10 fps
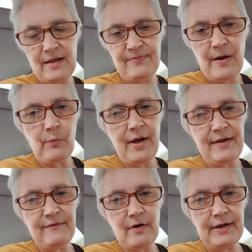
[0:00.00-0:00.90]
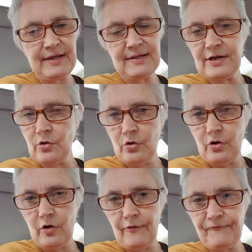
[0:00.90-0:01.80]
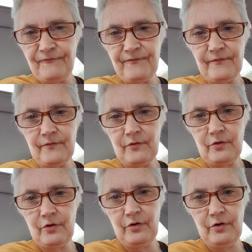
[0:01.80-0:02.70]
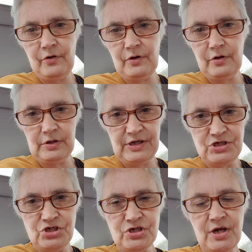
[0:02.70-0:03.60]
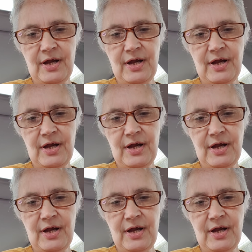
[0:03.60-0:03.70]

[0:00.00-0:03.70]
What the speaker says: that way I can let her off her leash